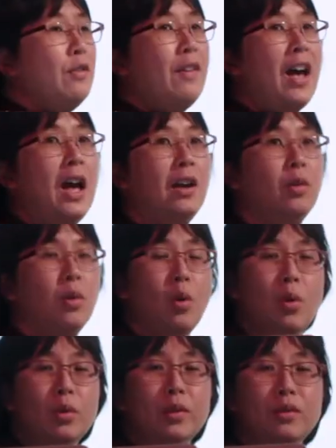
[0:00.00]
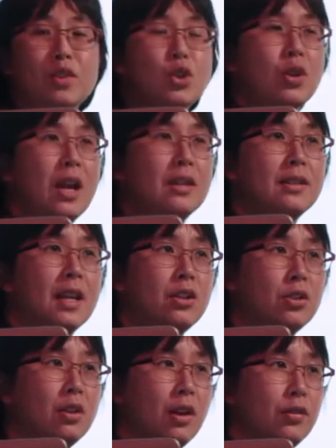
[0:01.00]
far, all the
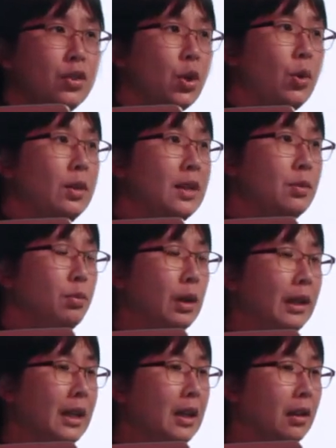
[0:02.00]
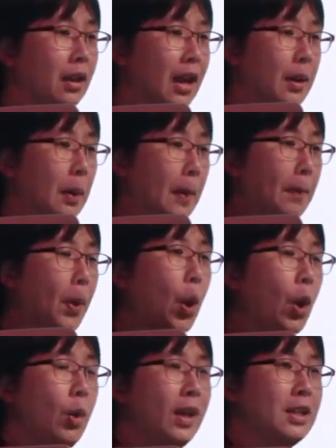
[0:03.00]
visualization I've shown is really like
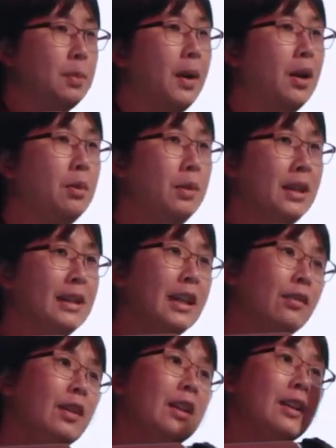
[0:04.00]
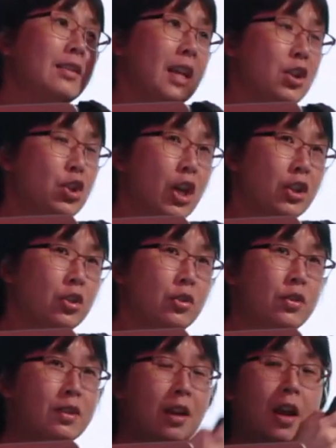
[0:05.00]
per experiment. Given this injection
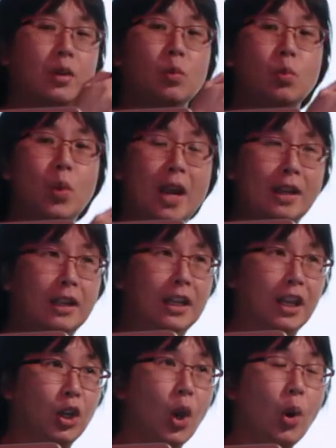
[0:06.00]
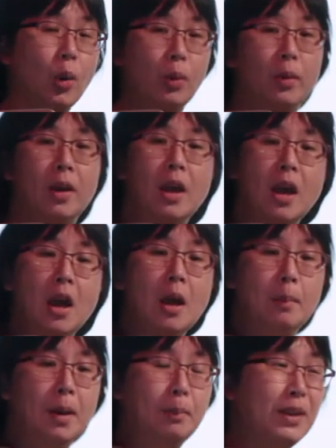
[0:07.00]
site, where did it go?
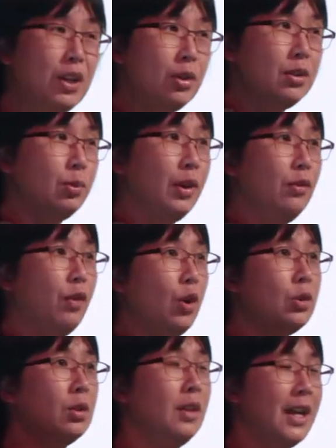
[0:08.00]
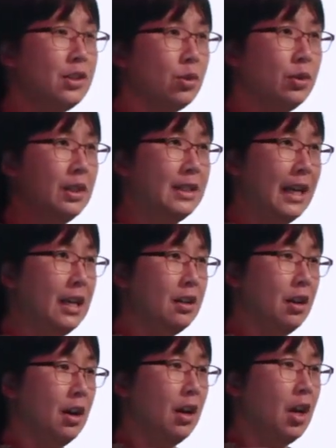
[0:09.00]
But because we've voxelized all the
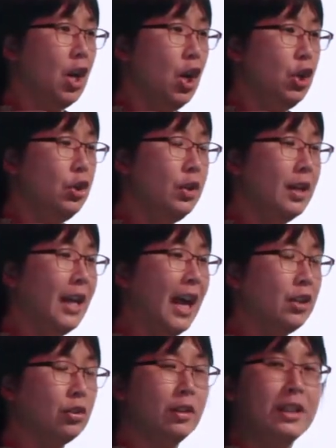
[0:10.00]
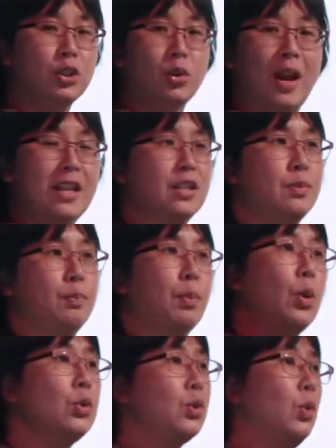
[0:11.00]
data, you can actually
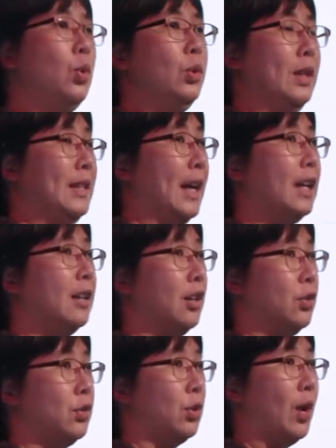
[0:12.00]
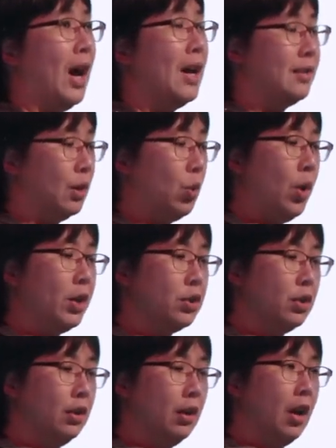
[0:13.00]
transpose all the data to ask the
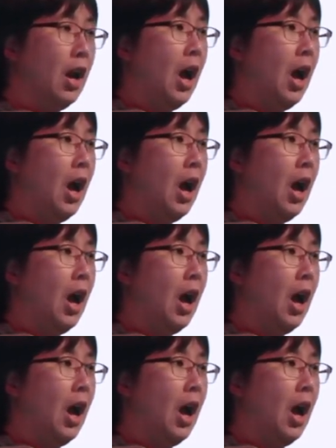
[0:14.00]
question,